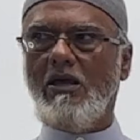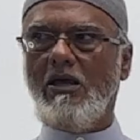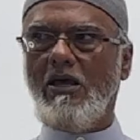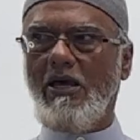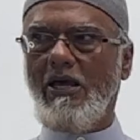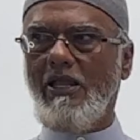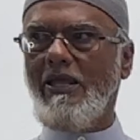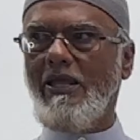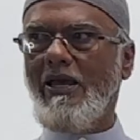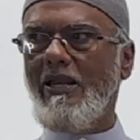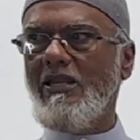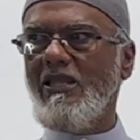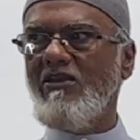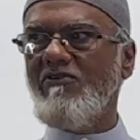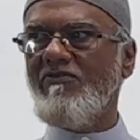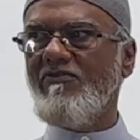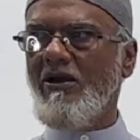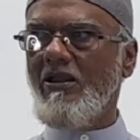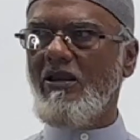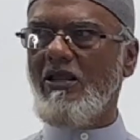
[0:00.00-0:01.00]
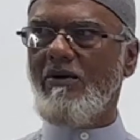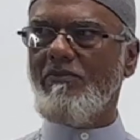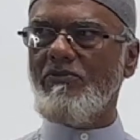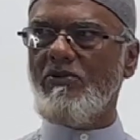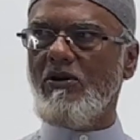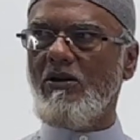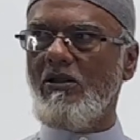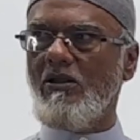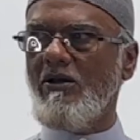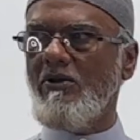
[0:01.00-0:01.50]
and Hanif and
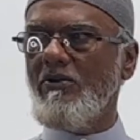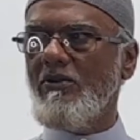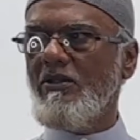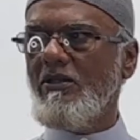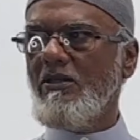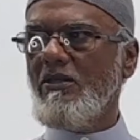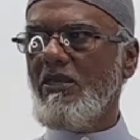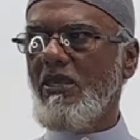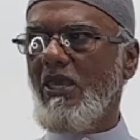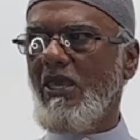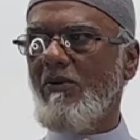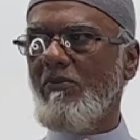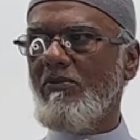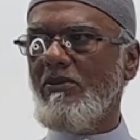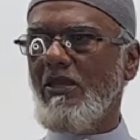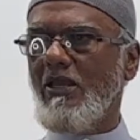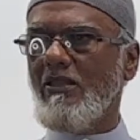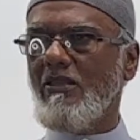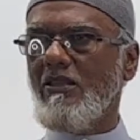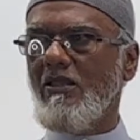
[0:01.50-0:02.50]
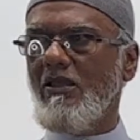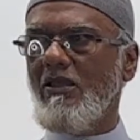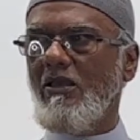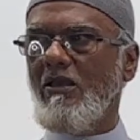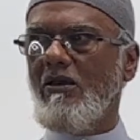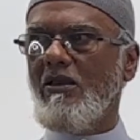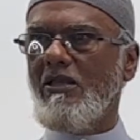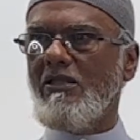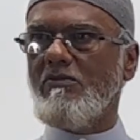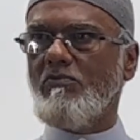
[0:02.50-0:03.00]
Abdullah came, that
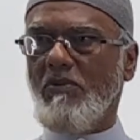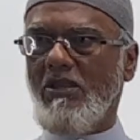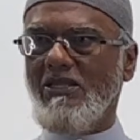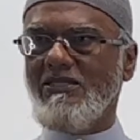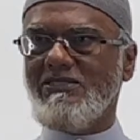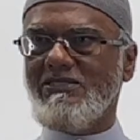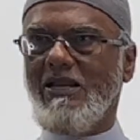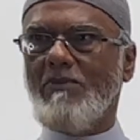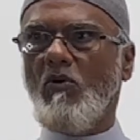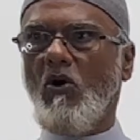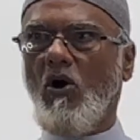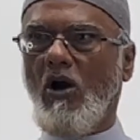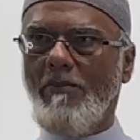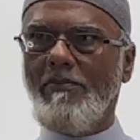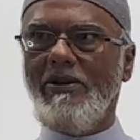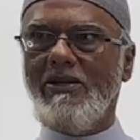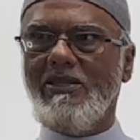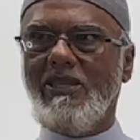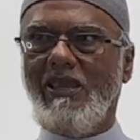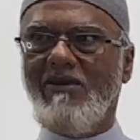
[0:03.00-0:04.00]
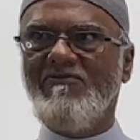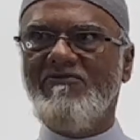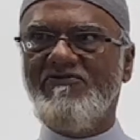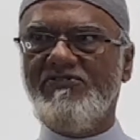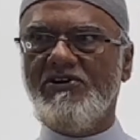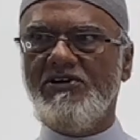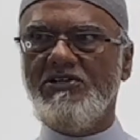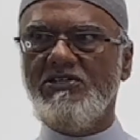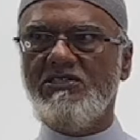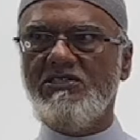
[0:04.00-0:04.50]
it means that Muhammad came
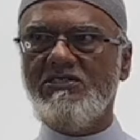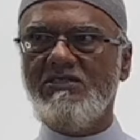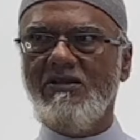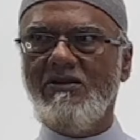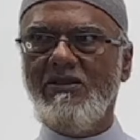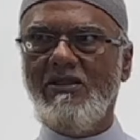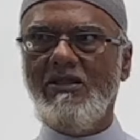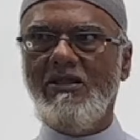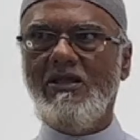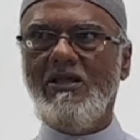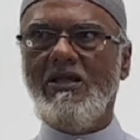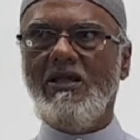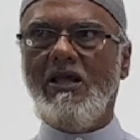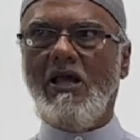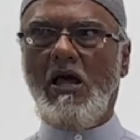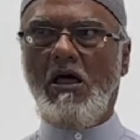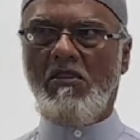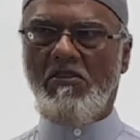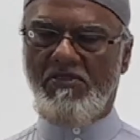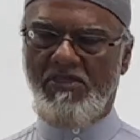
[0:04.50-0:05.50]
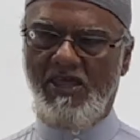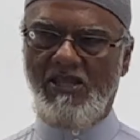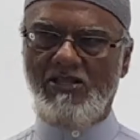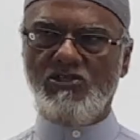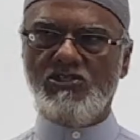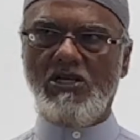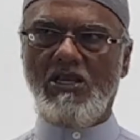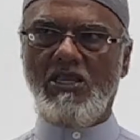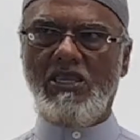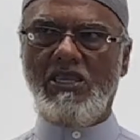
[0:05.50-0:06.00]
first and then
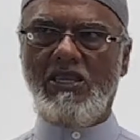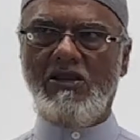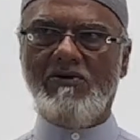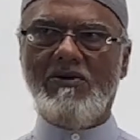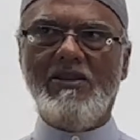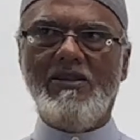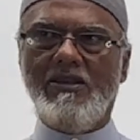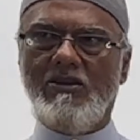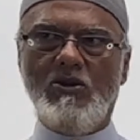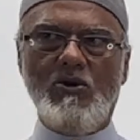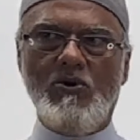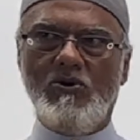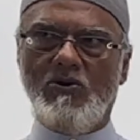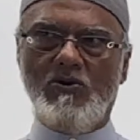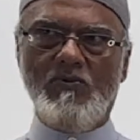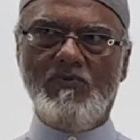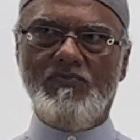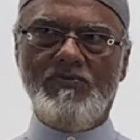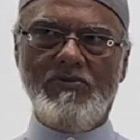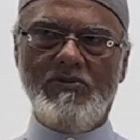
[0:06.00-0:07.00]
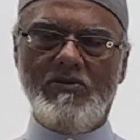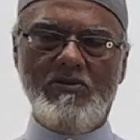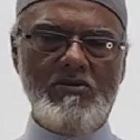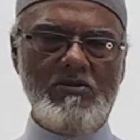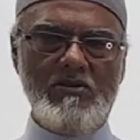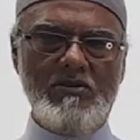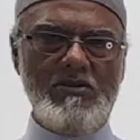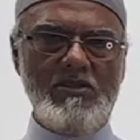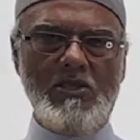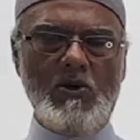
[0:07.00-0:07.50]
Shakir, and no.
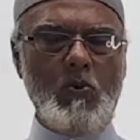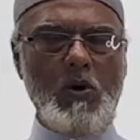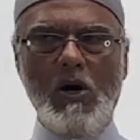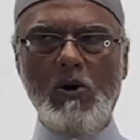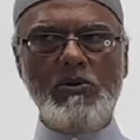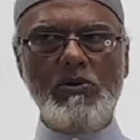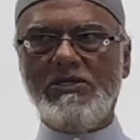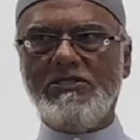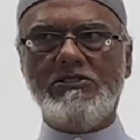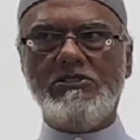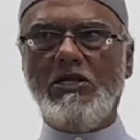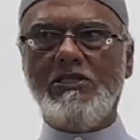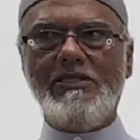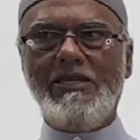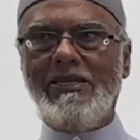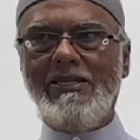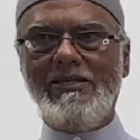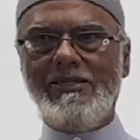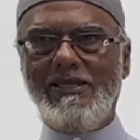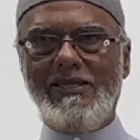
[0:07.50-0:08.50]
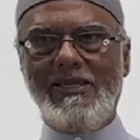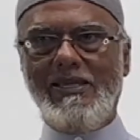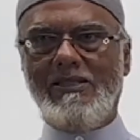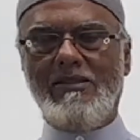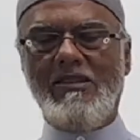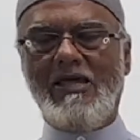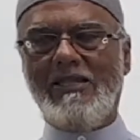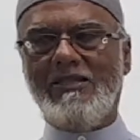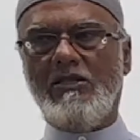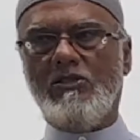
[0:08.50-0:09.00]
The waw does not indicate
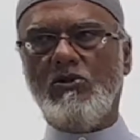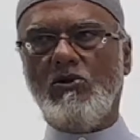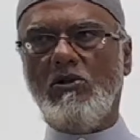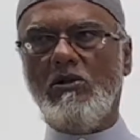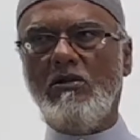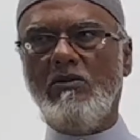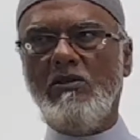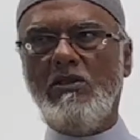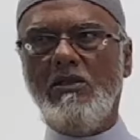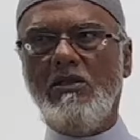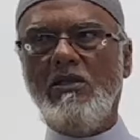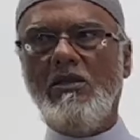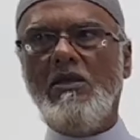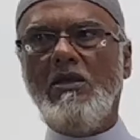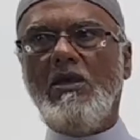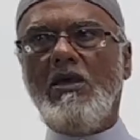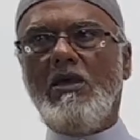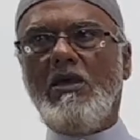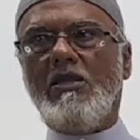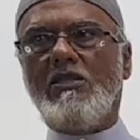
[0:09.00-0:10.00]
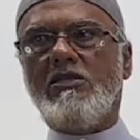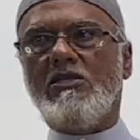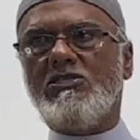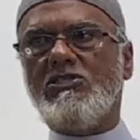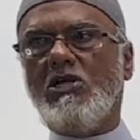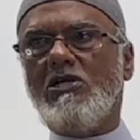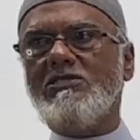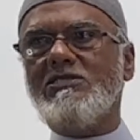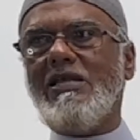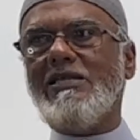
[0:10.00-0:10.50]
that at all. It is
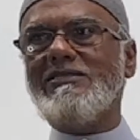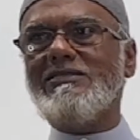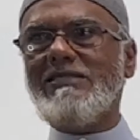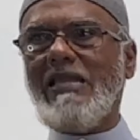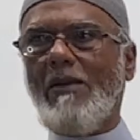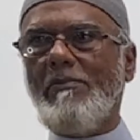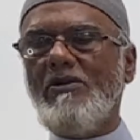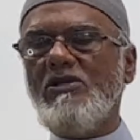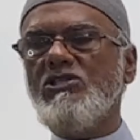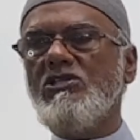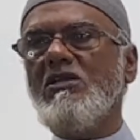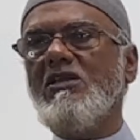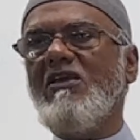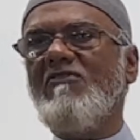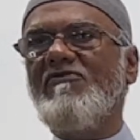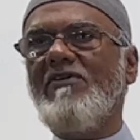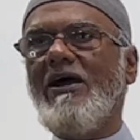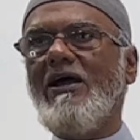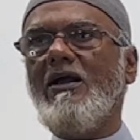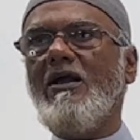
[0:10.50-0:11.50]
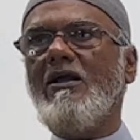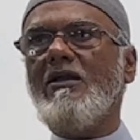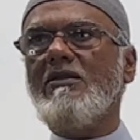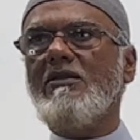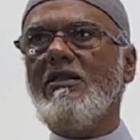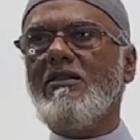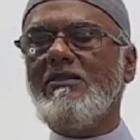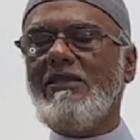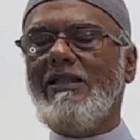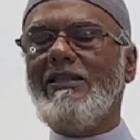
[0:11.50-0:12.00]
just establishing the fact
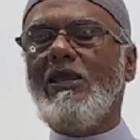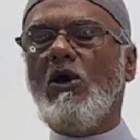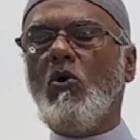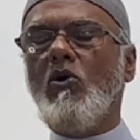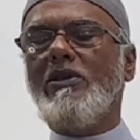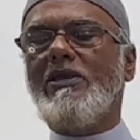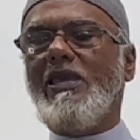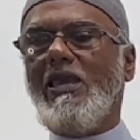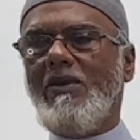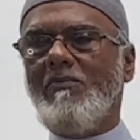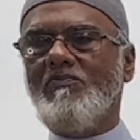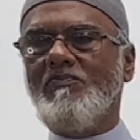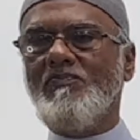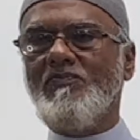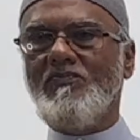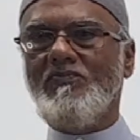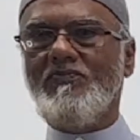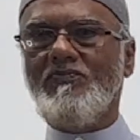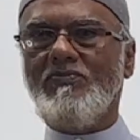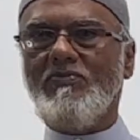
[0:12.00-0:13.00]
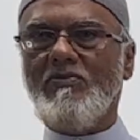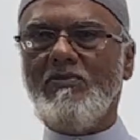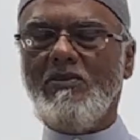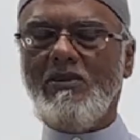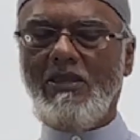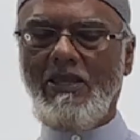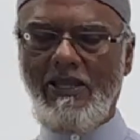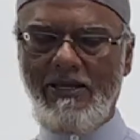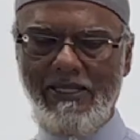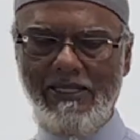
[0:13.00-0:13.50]
that they all came,
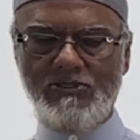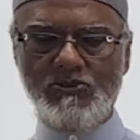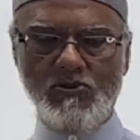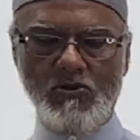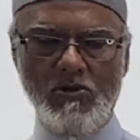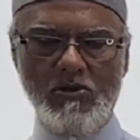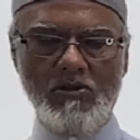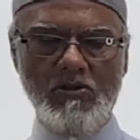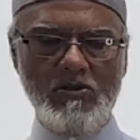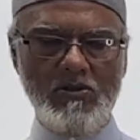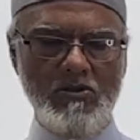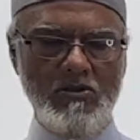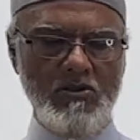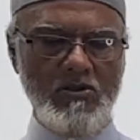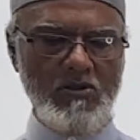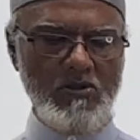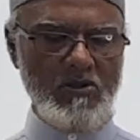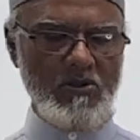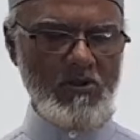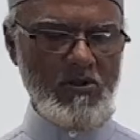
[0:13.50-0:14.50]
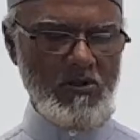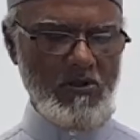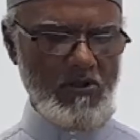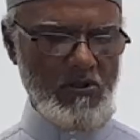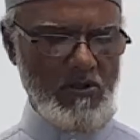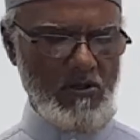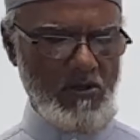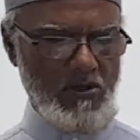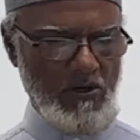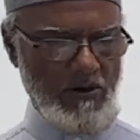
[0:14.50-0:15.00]
and that's all. All
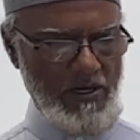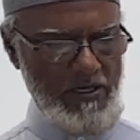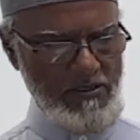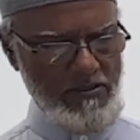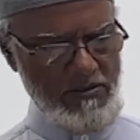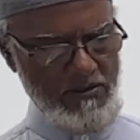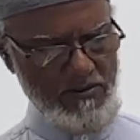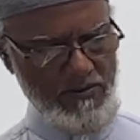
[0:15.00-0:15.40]
right?